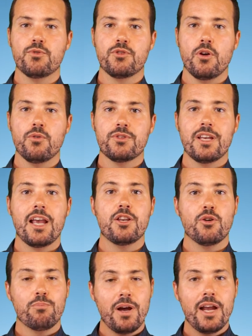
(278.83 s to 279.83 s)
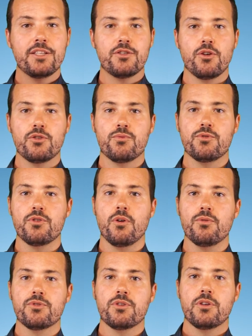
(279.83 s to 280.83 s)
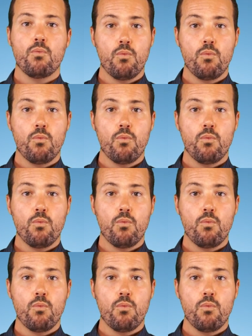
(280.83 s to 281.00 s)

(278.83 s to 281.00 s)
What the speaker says: results and your paid search results